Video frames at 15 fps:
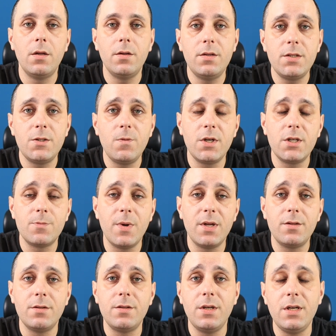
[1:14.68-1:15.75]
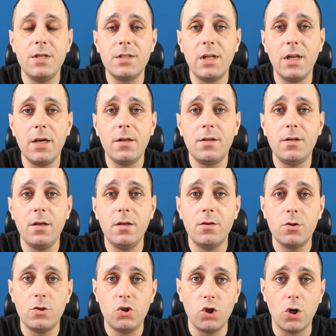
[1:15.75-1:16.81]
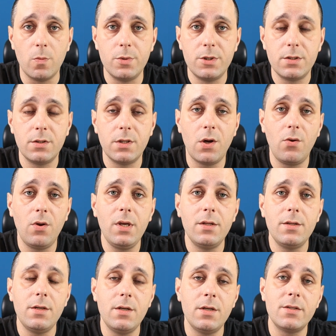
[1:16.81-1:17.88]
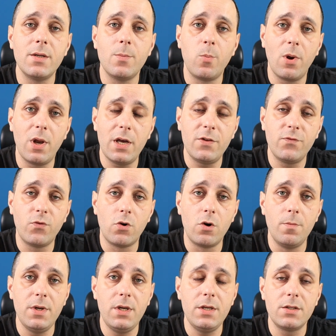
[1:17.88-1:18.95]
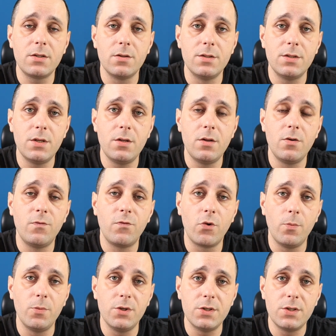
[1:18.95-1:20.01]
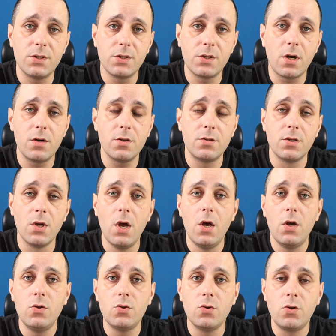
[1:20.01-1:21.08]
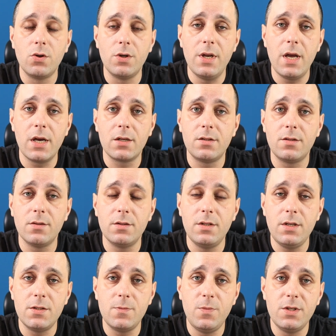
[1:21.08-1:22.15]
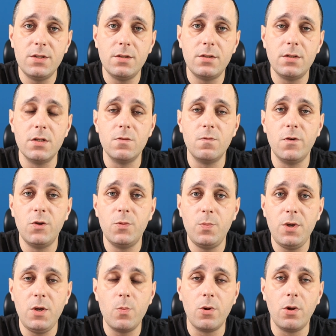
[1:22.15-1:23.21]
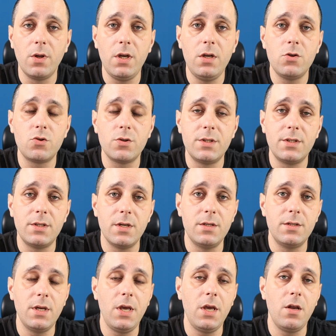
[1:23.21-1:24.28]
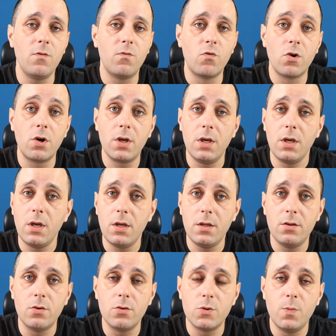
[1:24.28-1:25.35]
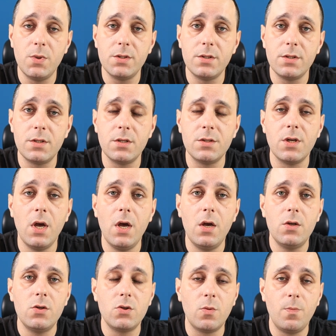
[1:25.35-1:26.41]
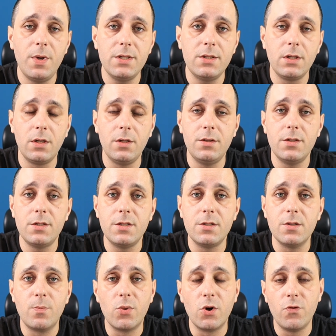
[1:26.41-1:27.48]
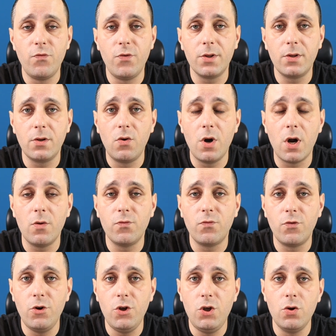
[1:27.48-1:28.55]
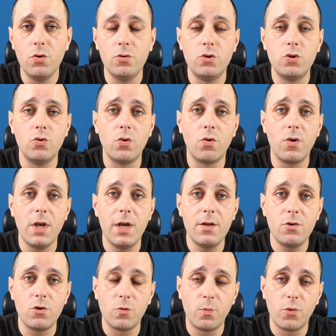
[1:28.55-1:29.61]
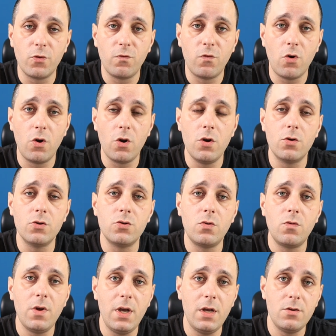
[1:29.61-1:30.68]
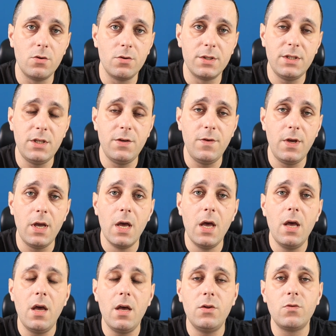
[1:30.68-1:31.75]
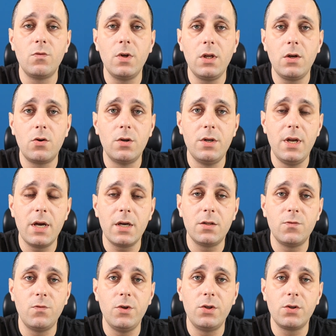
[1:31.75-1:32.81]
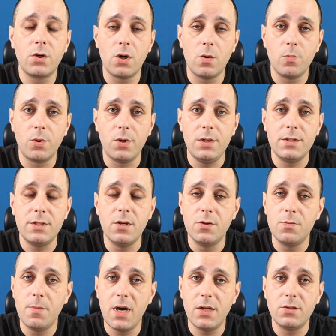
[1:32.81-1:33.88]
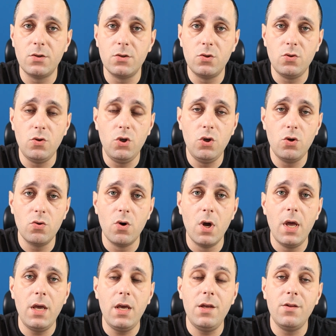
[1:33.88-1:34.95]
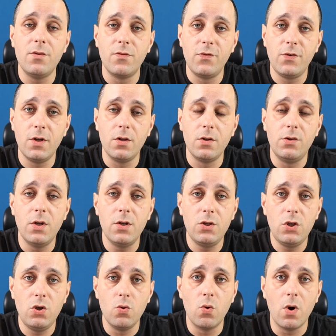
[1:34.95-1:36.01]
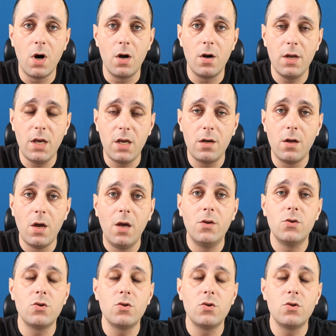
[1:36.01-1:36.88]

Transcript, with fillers: This week's method is LinkedIn jobs. Now LinkedIn as a platform is considered from the start to connect these businesses with people interested in working in those businesses. So basically this is a perfect ground for you to create your portfolio, to create your C V and to really connect with companies that matter to you in the field that you are in.